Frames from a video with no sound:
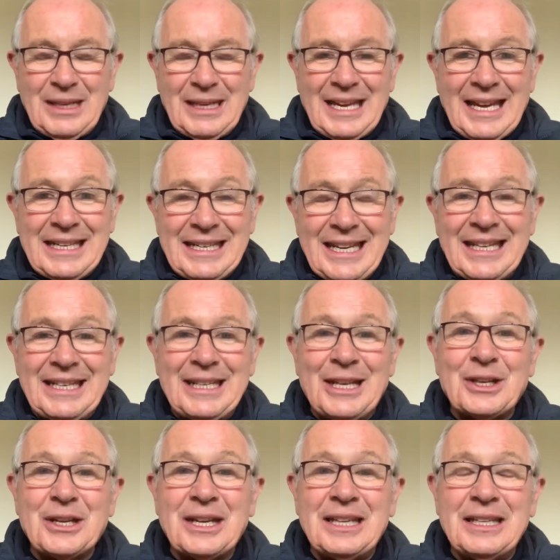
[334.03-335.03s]
and in
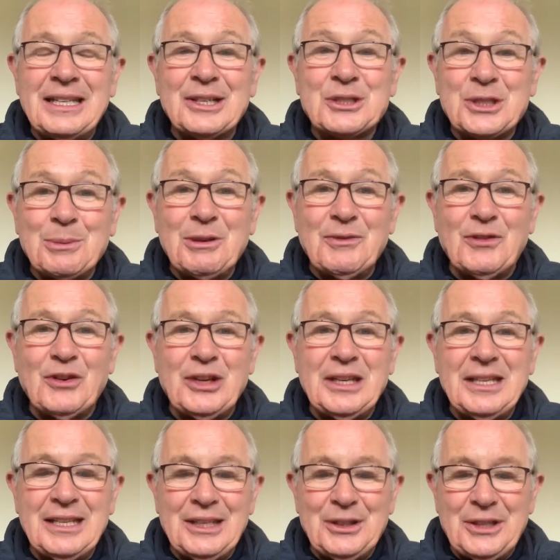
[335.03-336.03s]
their semi-final
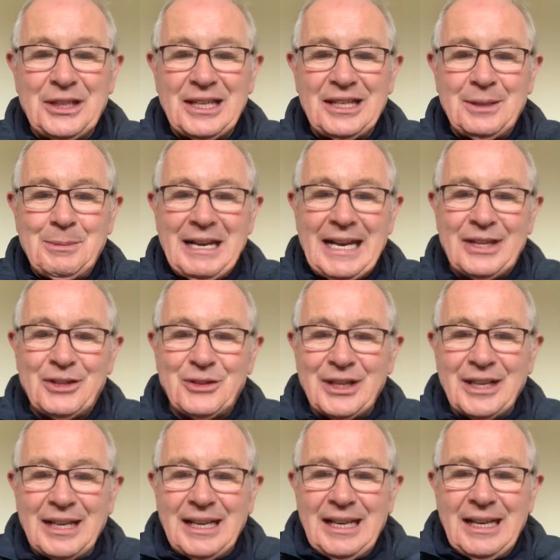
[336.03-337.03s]
against
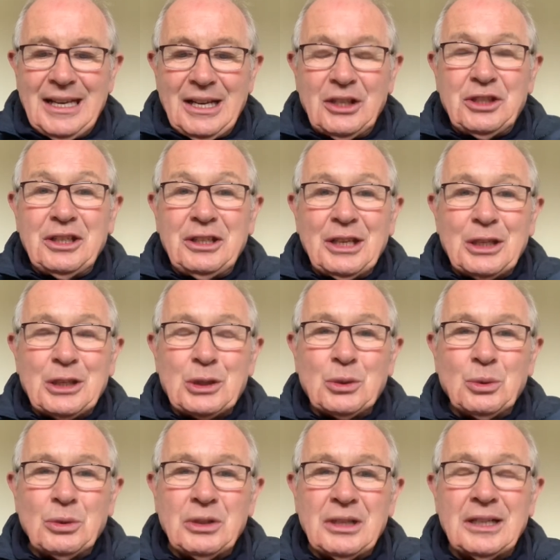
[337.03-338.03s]
Kilnamartyr, I think they got
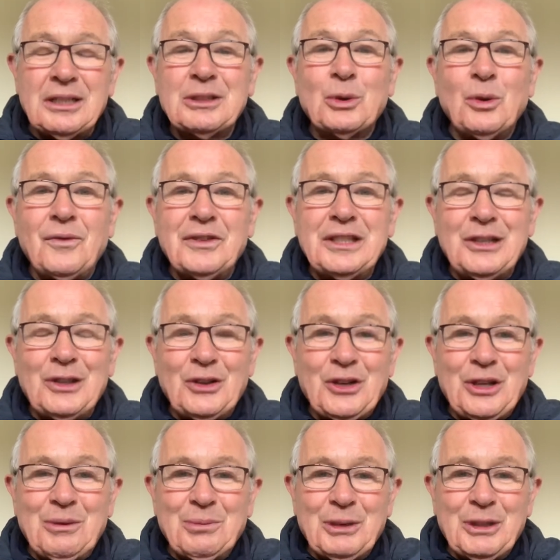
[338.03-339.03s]
over the
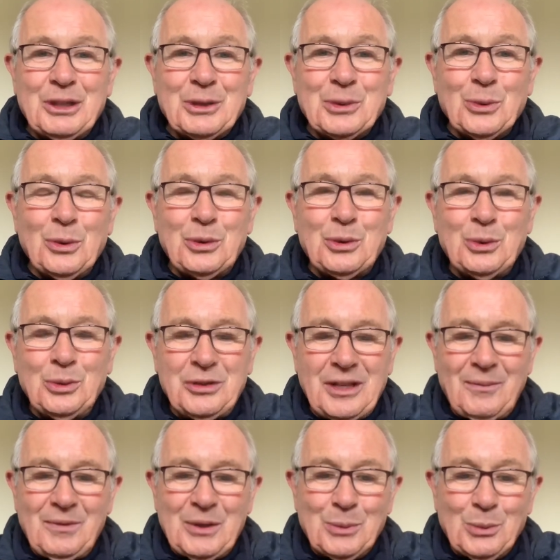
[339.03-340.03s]
line by a goal,
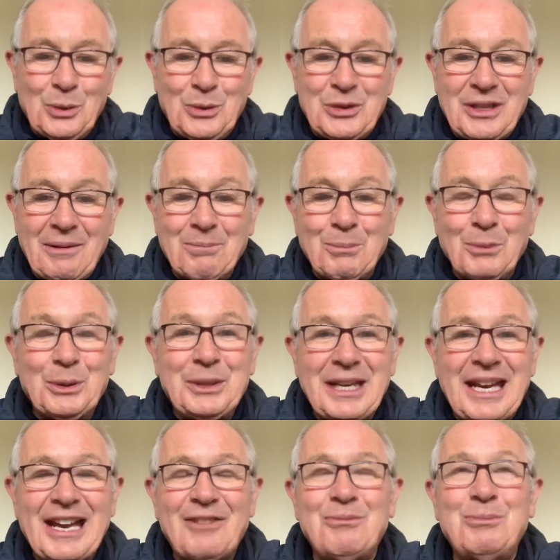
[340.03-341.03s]
2-7 to 1-7. But they
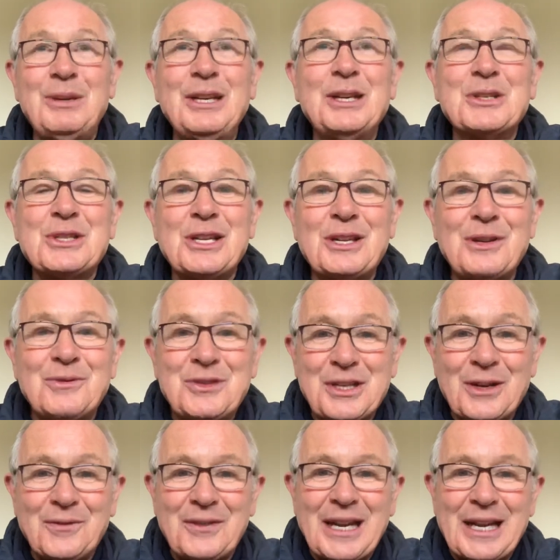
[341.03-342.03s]
have players that have
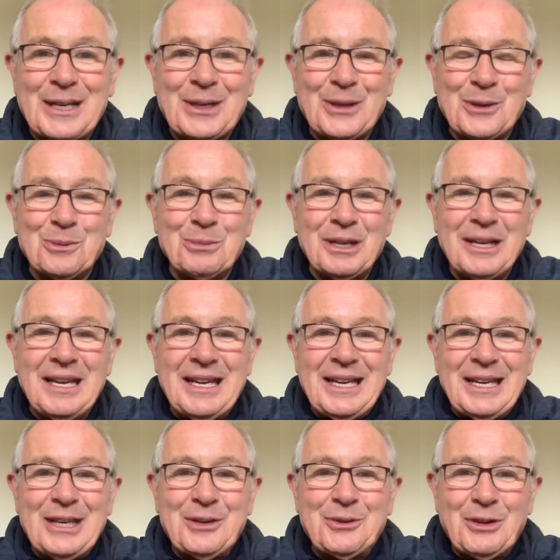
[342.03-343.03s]
served that club
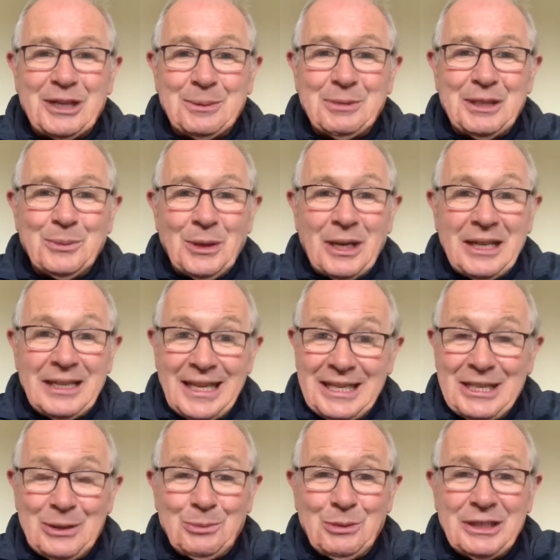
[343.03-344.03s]
incredibly well. They
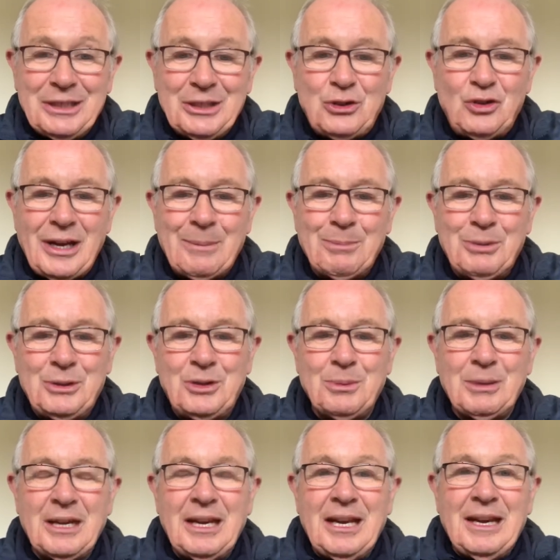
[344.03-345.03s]
did win this
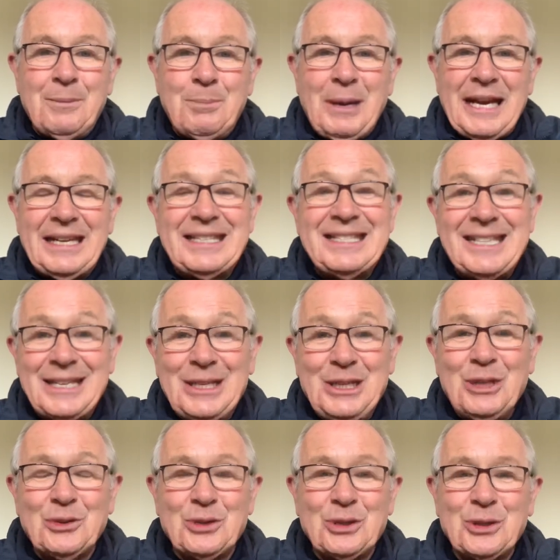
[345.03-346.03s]
championship back 10
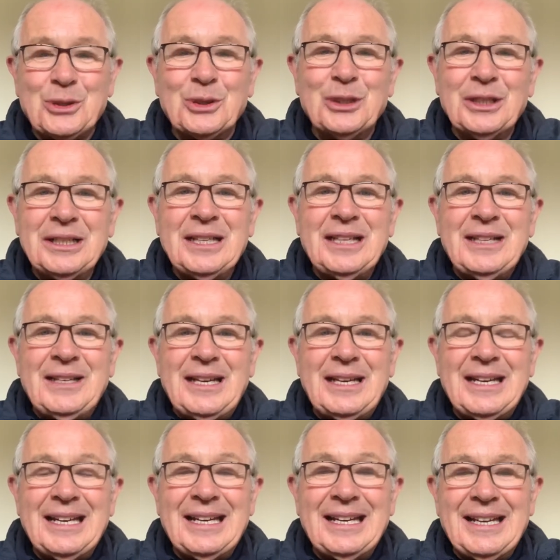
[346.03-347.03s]
years ago,
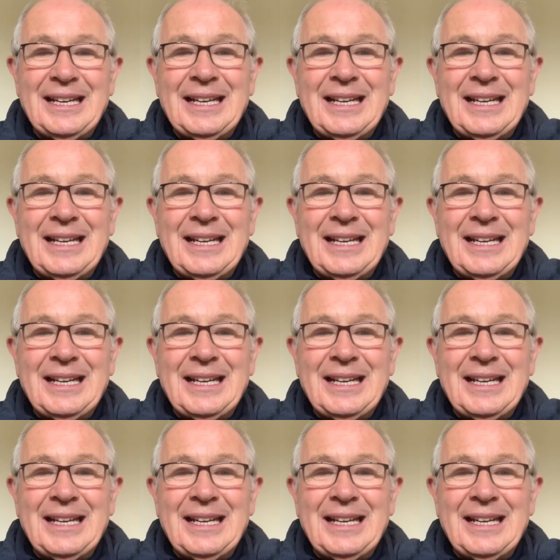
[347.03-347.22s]
but